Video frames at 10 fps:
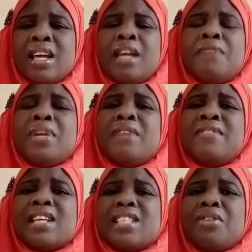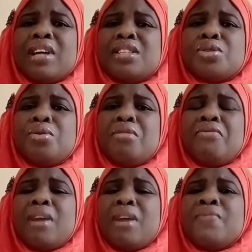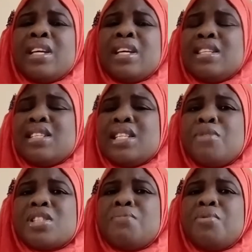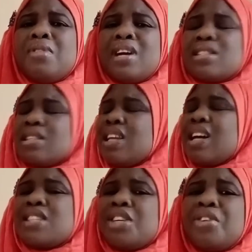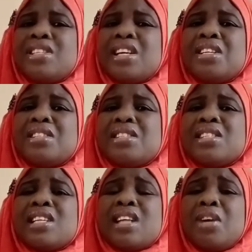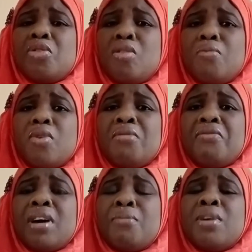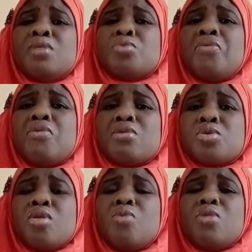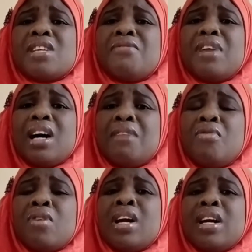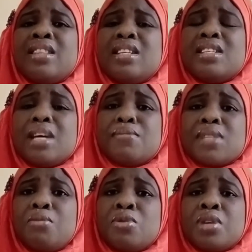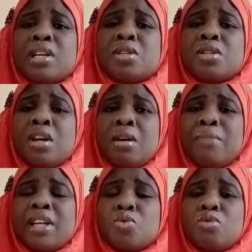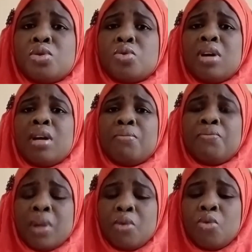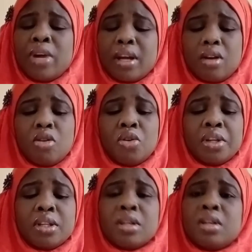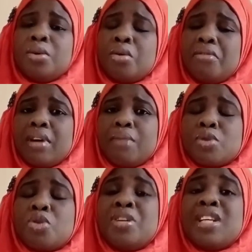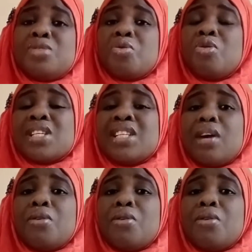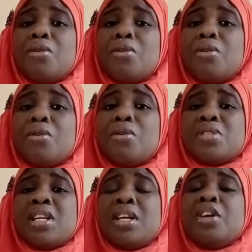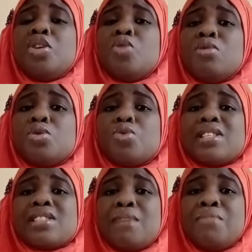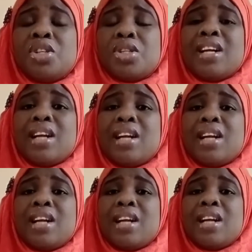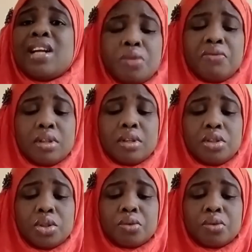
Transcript: Even if there's a crisis on your farm, is it possible that there are security agencies that can come on farm to forestall whatever havoc these saboteurs might want to wreak on your farm? So you need to consider all this before you say you want to establish an aquaculture venture.